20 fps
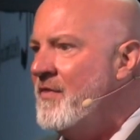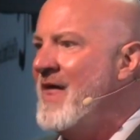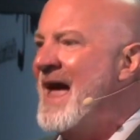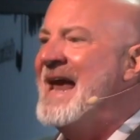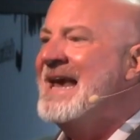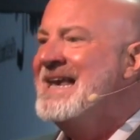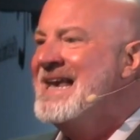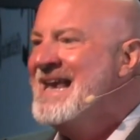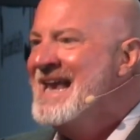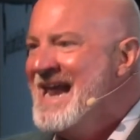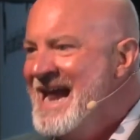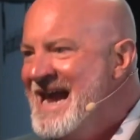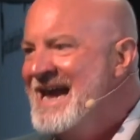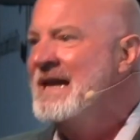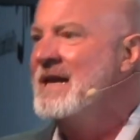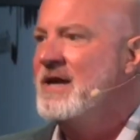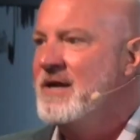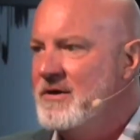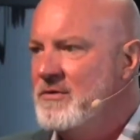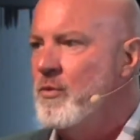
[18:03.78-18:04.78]
they
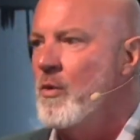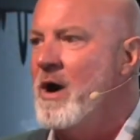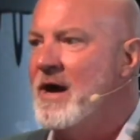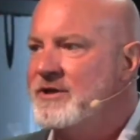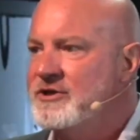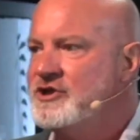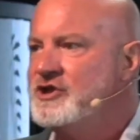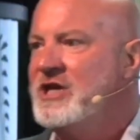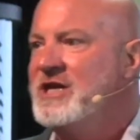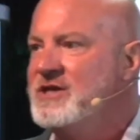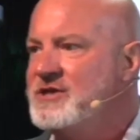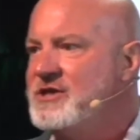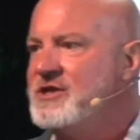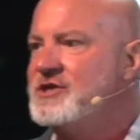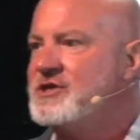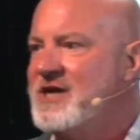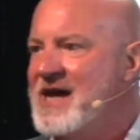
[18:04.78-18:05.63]
needed what Jesus